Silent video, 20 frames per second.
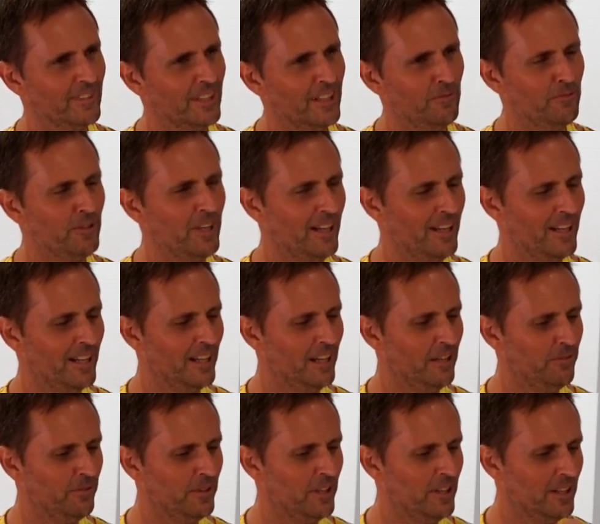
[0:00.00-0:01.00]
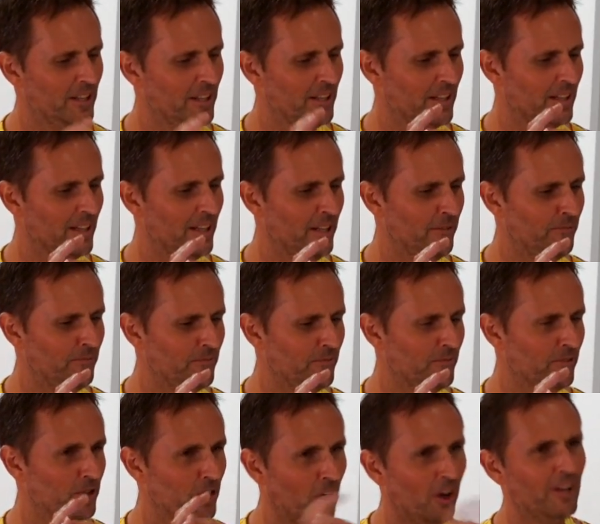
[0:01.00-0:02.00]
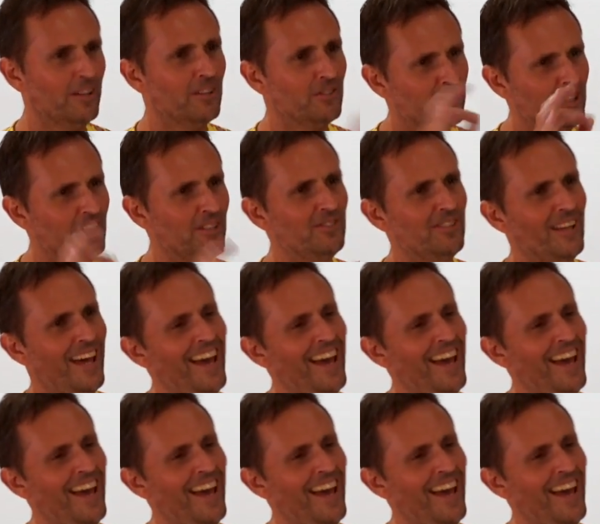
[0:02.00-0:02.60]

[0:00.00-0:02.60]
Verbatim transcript: If if if God exists